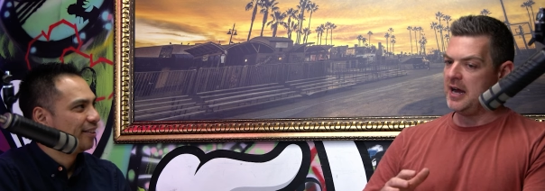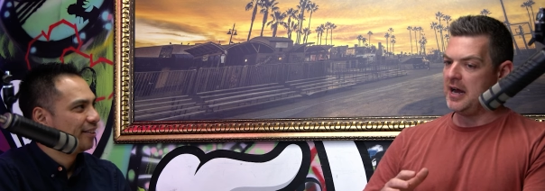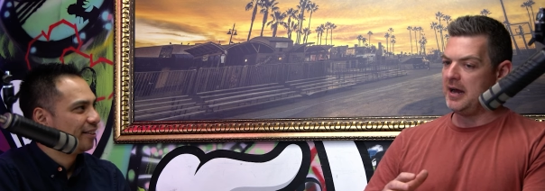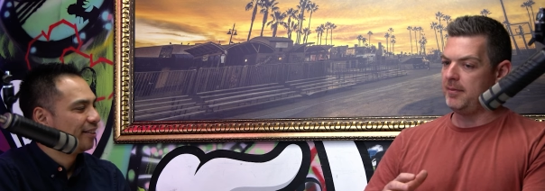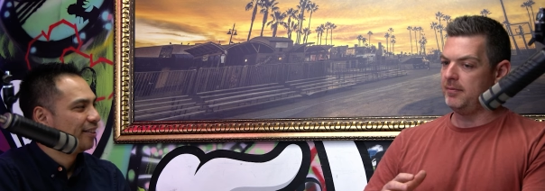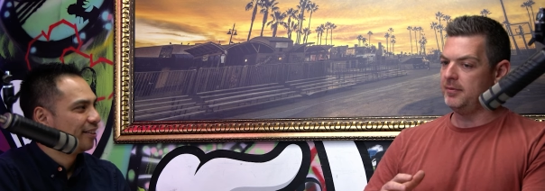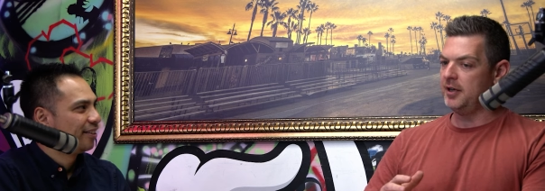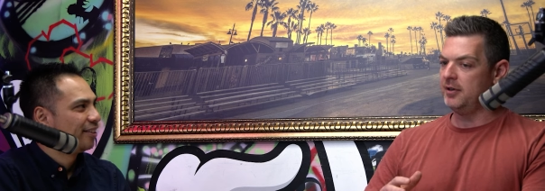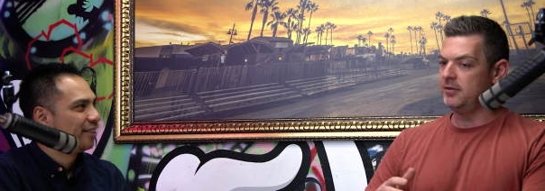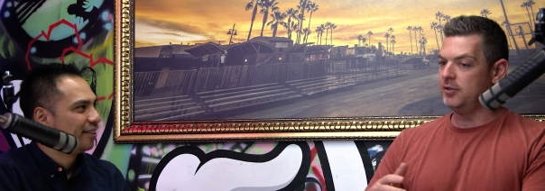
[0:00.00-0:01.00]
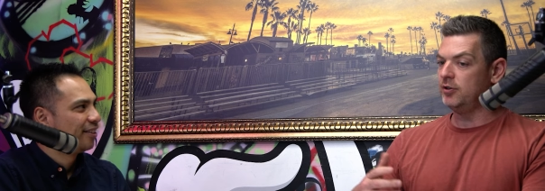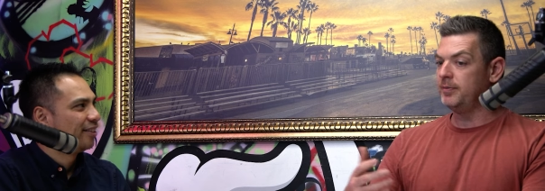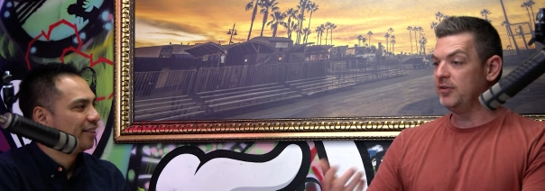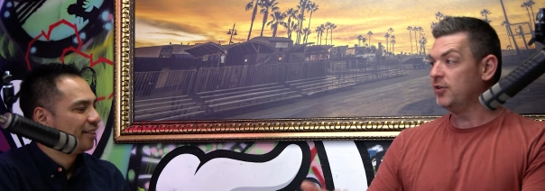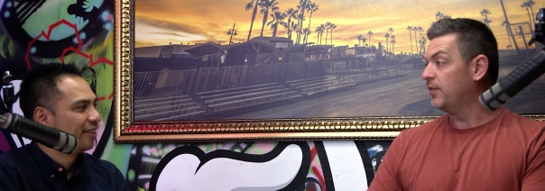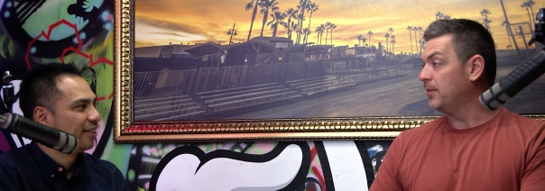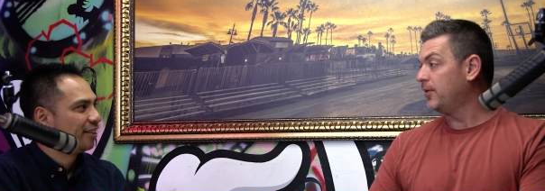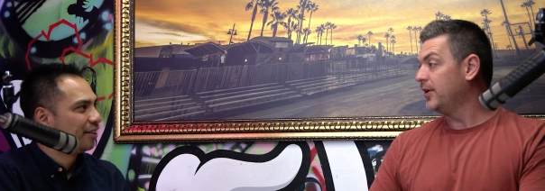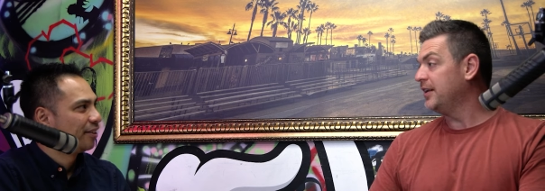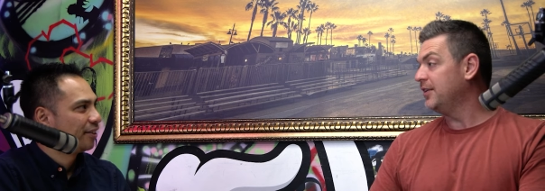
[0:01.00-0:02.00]
Speaker 1: um, you know, you could be
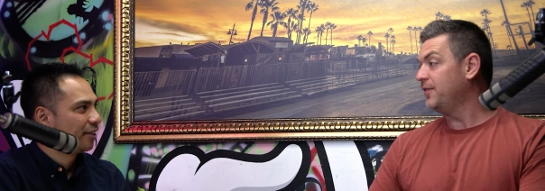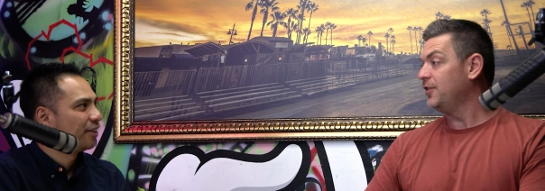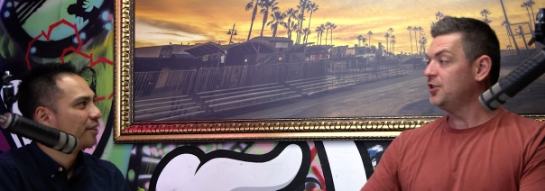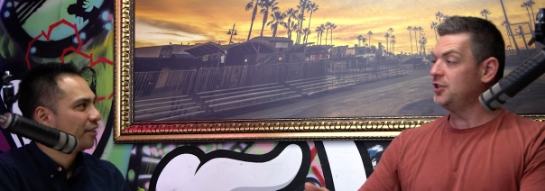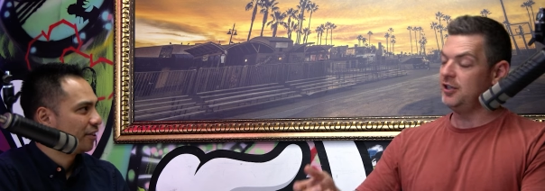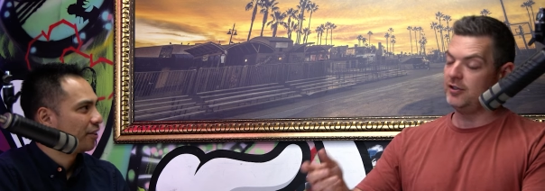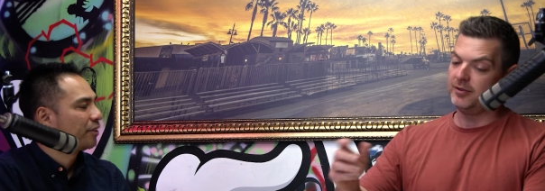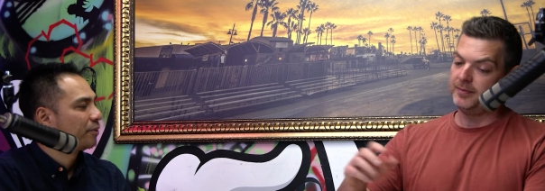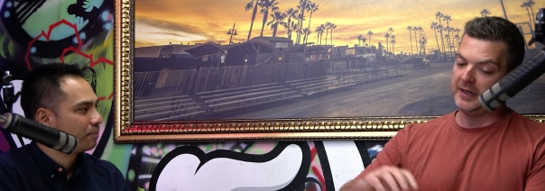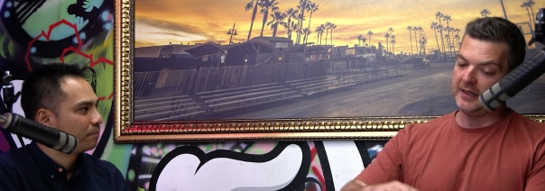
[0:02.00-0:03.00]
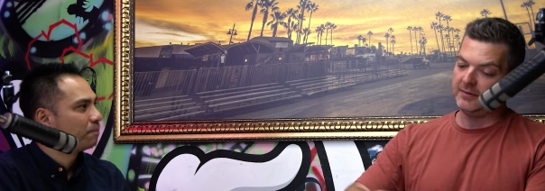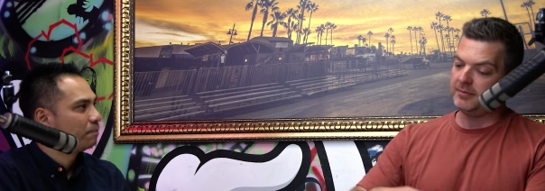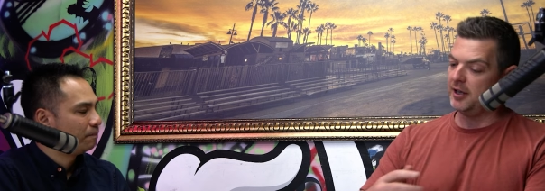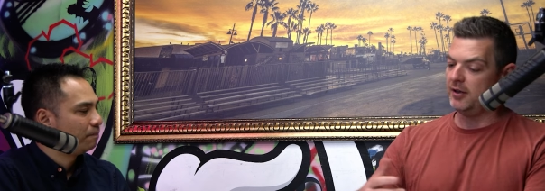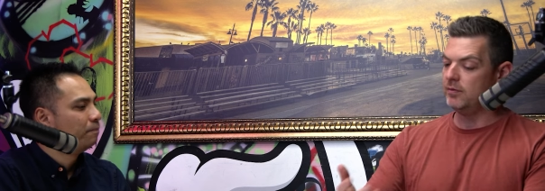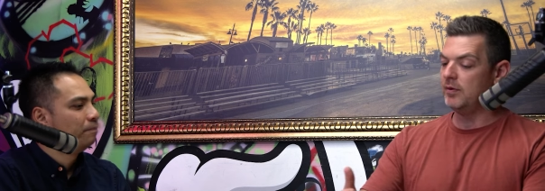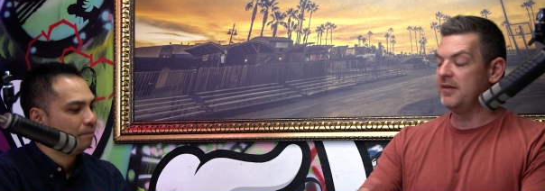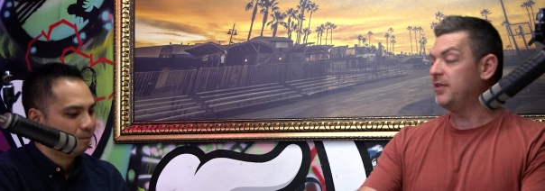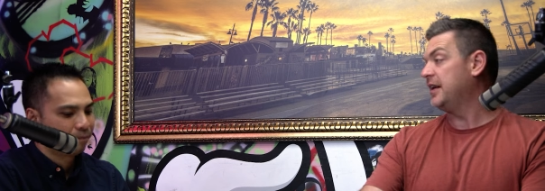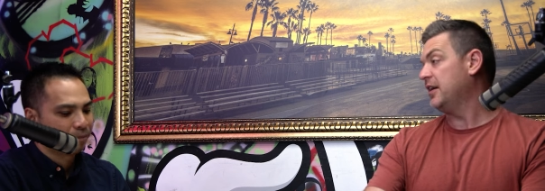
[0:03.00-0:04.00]
self-employed in the future. You could be, you know, mm.
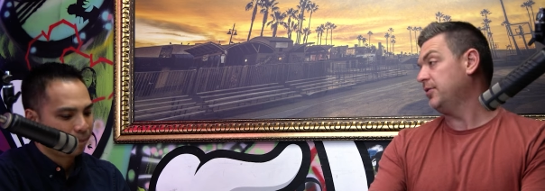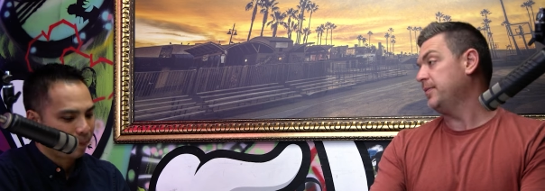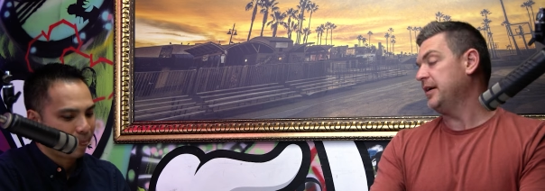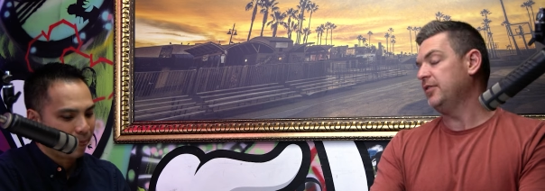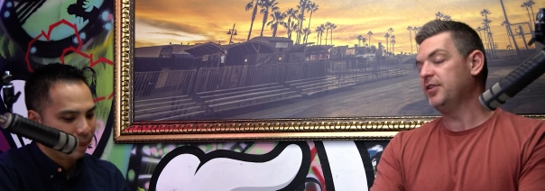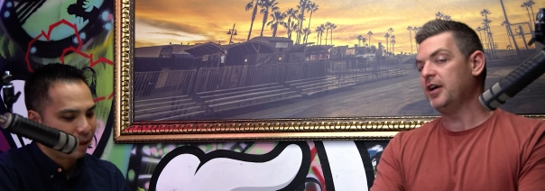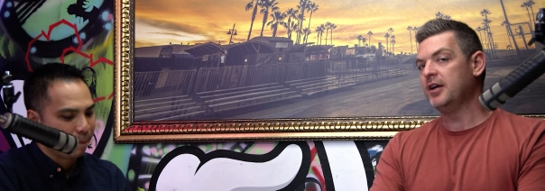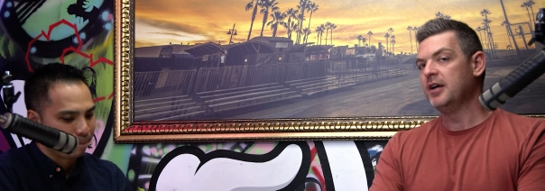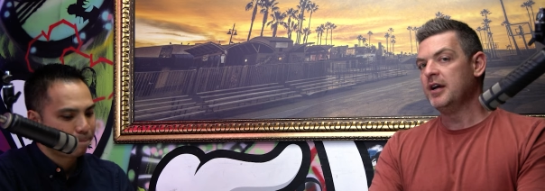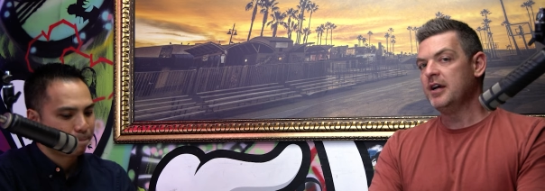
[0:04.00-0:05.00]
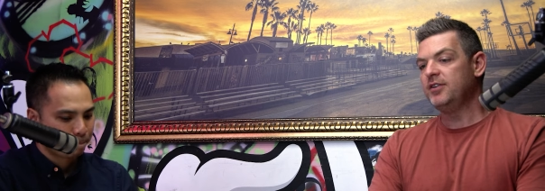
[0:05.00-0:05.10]
whatever the case may be. So yep.